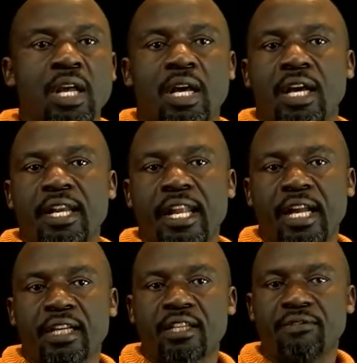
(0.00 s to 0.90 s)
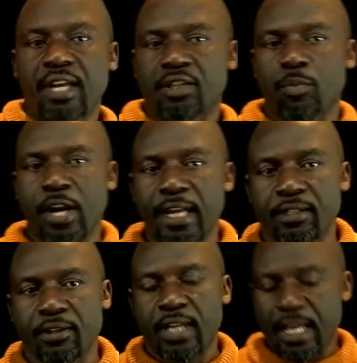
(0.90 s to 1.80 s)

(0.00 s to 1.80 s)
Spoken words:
a negative exponent, okay?